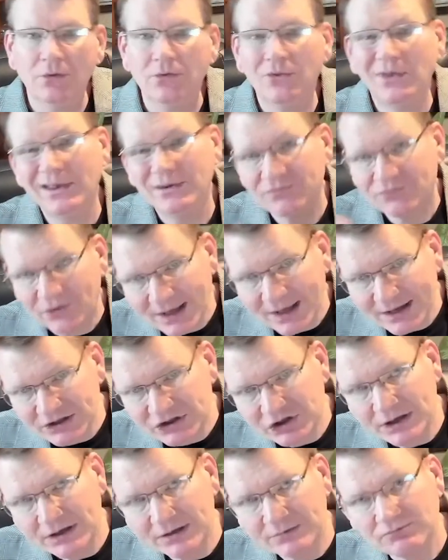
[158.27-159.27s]
The
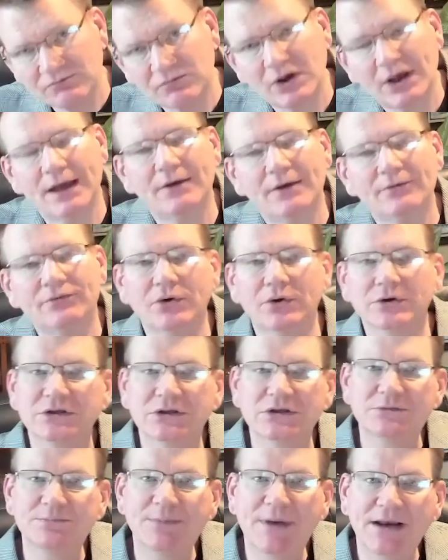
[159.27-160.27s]
inflation, yeah, if we're
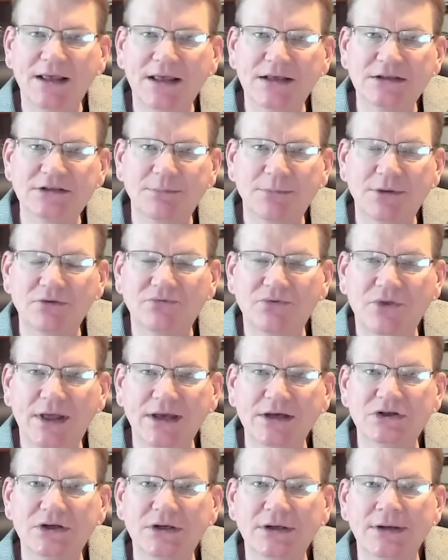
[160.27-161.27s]
expected to get some
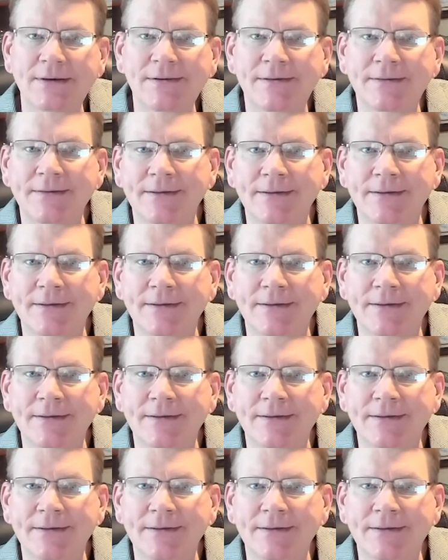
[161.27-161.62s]
inflation,